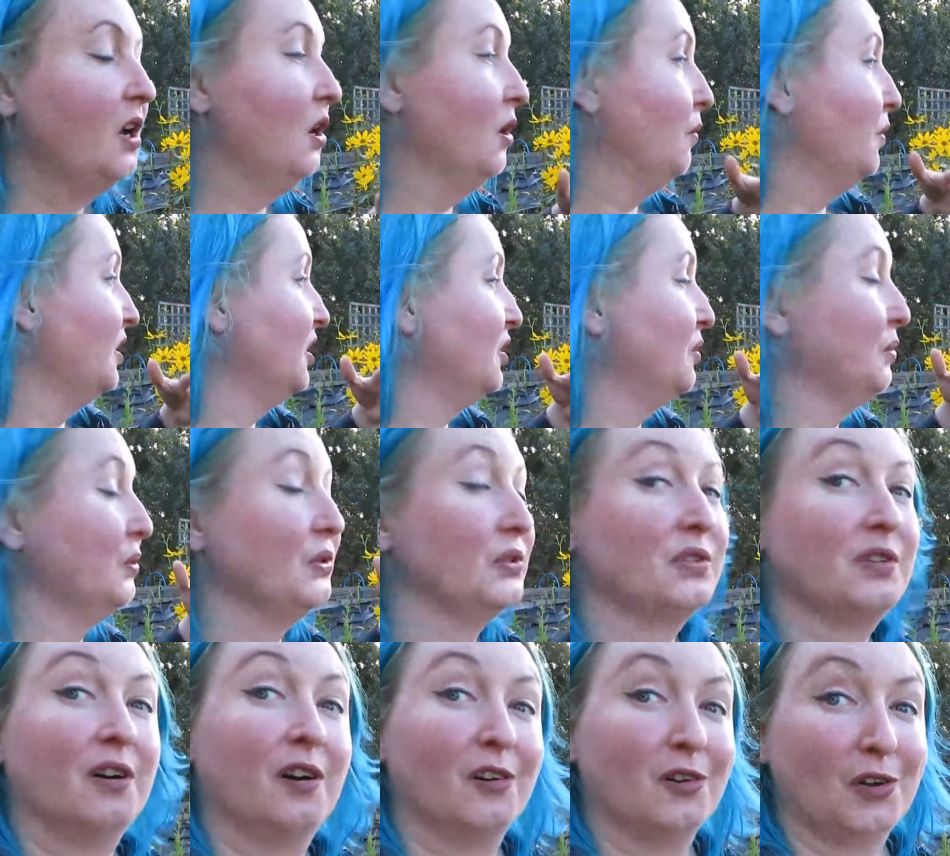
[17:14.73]
which was
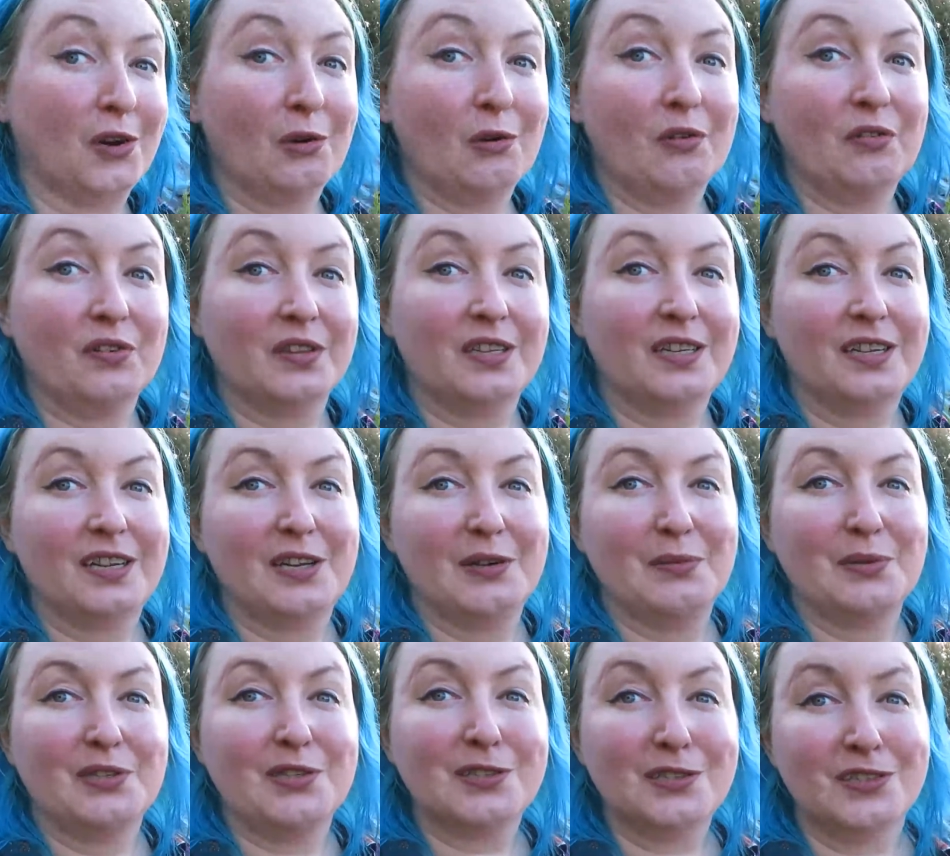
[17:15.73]
our goal for the year,
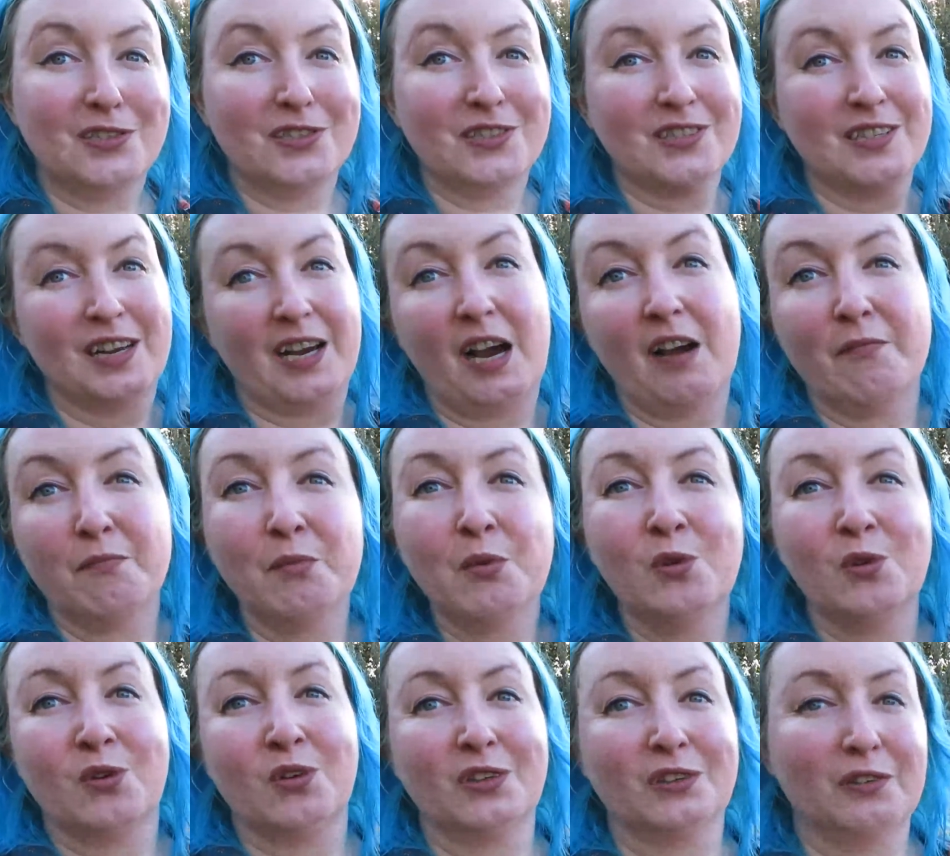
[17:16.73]
was to just have more
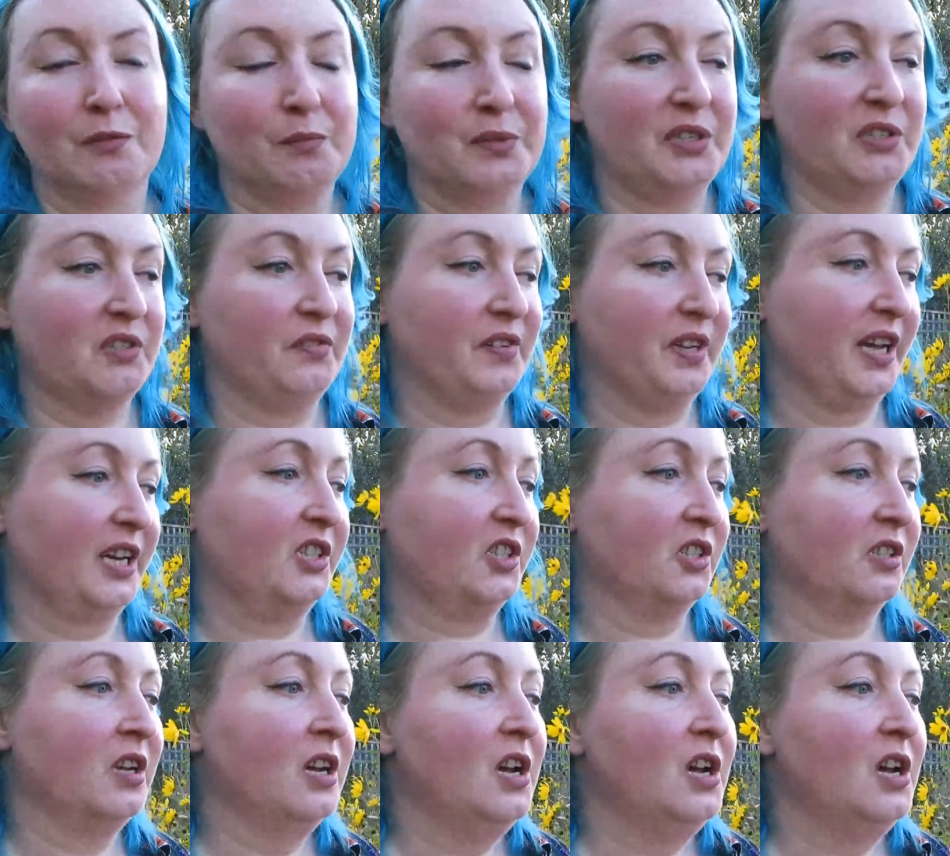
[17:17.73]
colour and beautification.